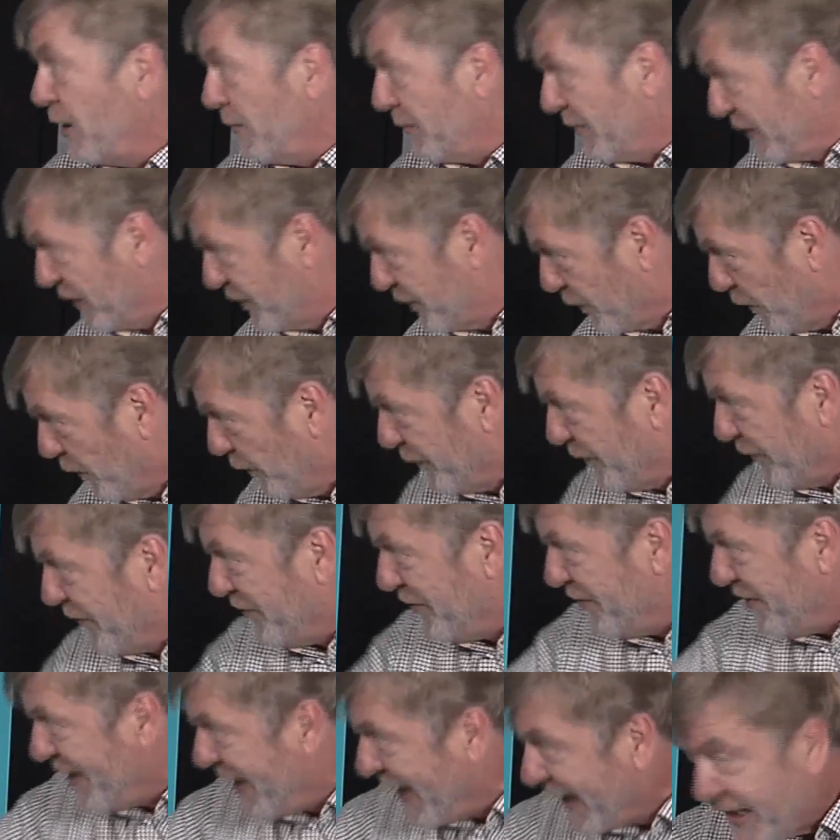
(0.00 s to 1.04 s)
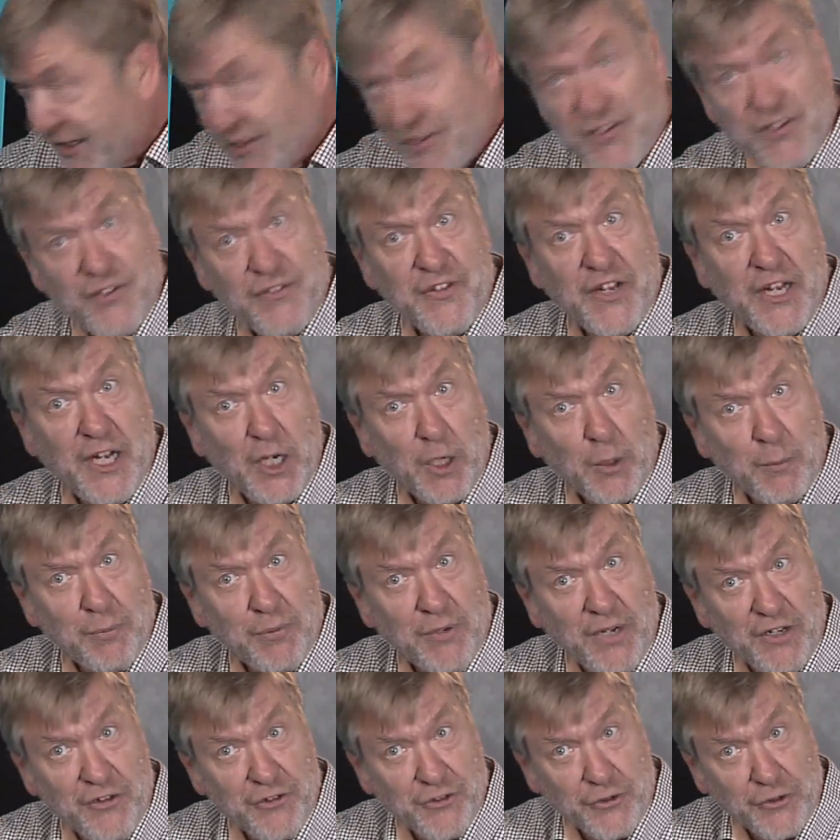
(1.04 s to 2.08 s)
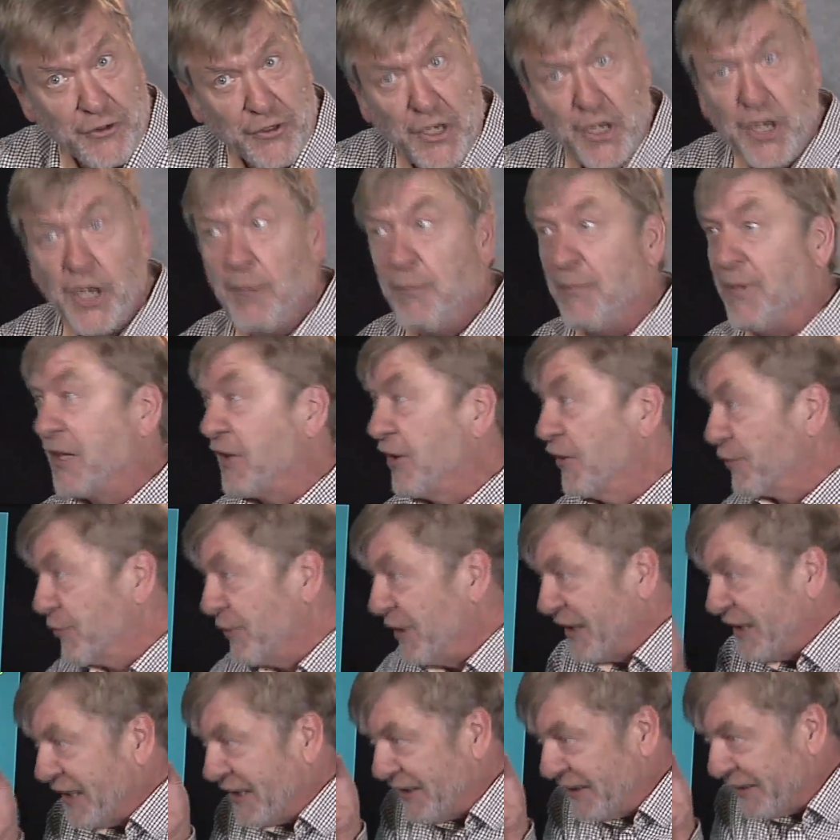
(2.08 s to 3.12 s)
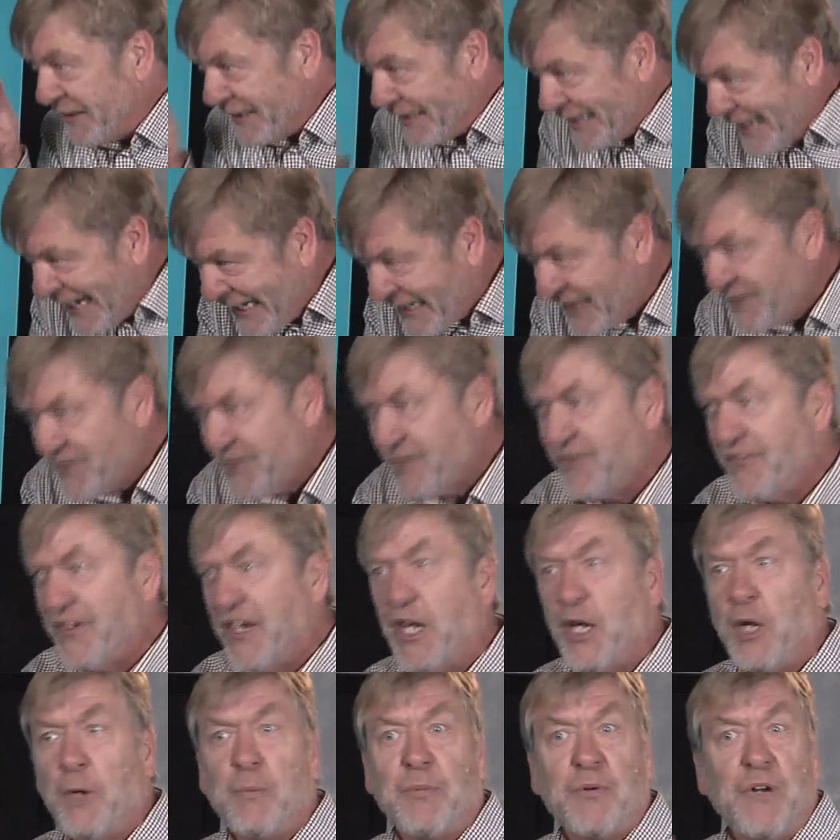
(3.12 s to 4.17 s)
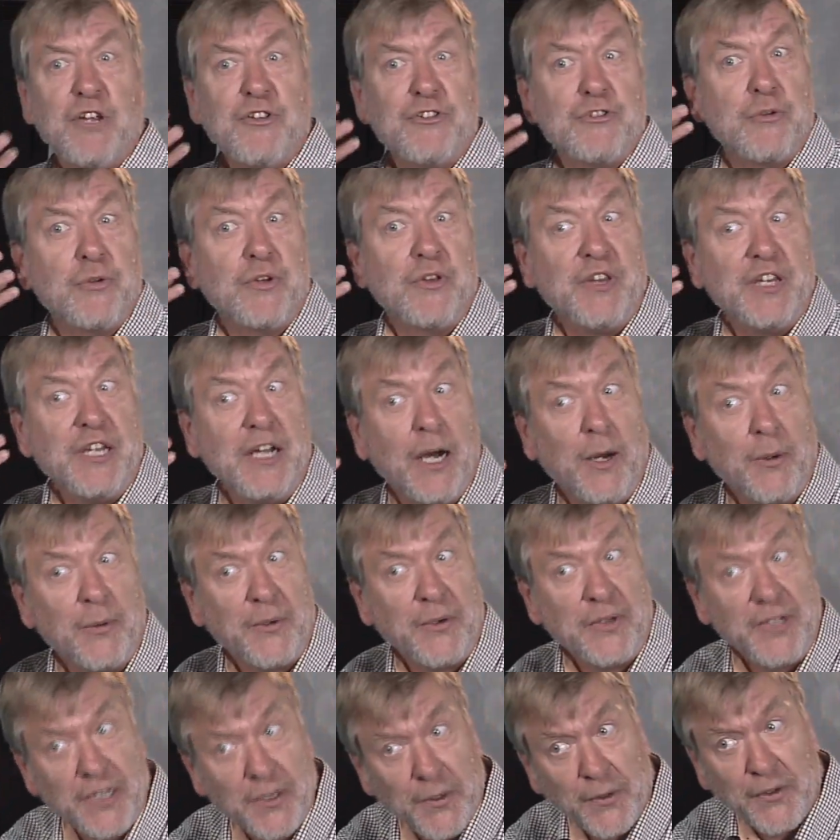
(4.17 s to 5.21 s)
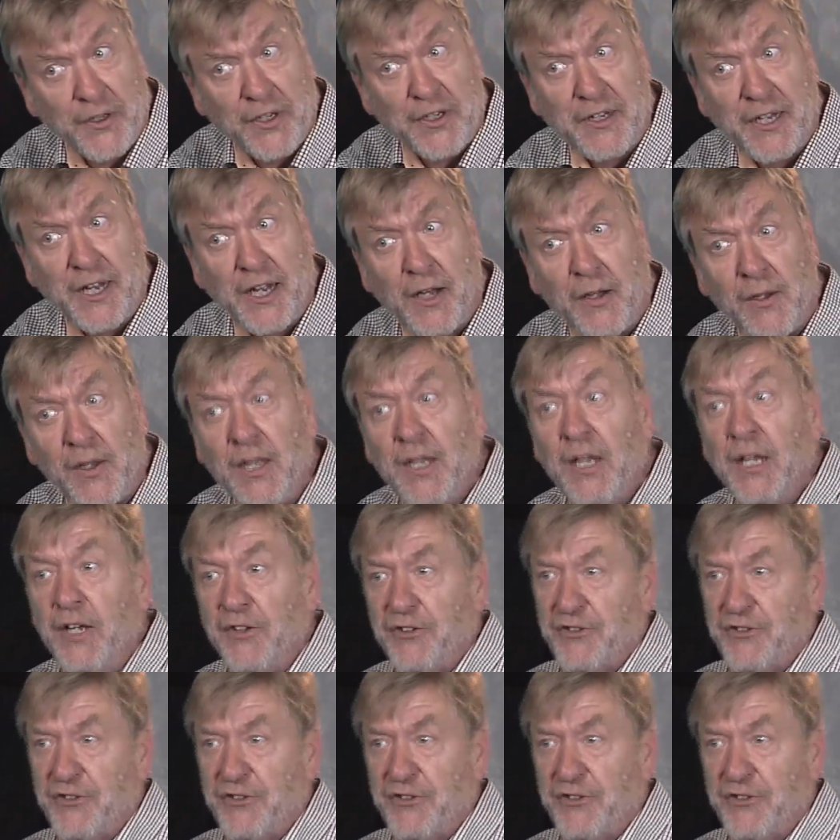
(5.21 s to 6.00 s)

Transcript: but it's over negative air pressure because we needed negative air pressure in the outer ear canal